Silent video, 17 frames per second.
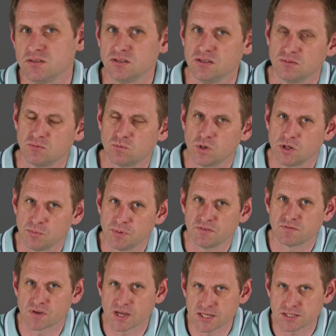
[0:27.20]
It will be
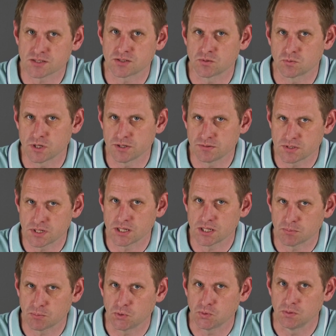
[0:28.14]
faster, won't it
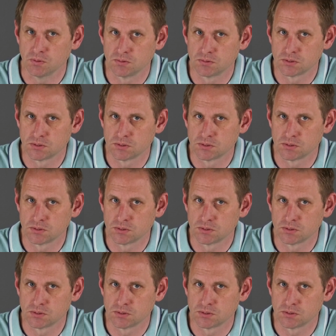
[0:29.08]
Apple?